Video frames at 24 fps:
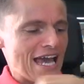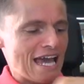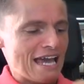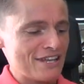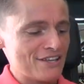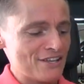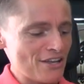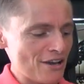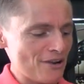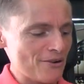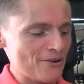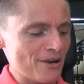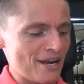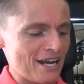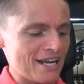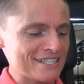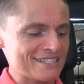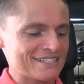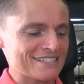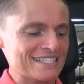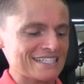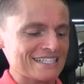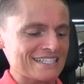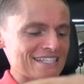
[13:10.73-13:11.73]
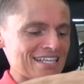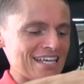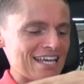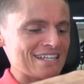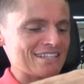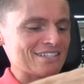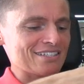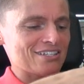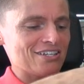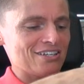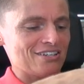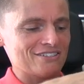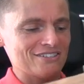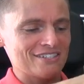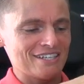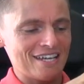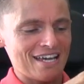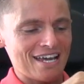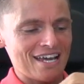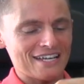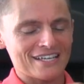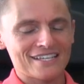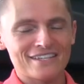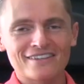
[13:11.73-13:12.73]
And no, I didn't get the
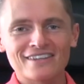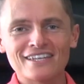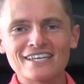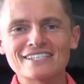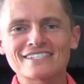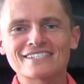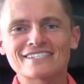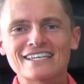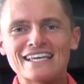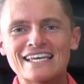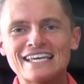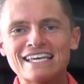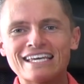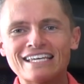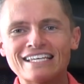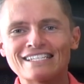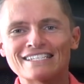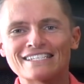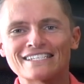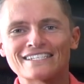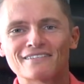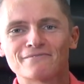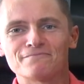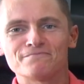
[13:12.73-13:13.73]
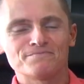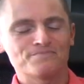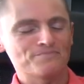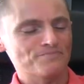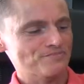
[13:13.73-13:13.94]
cognac. This is,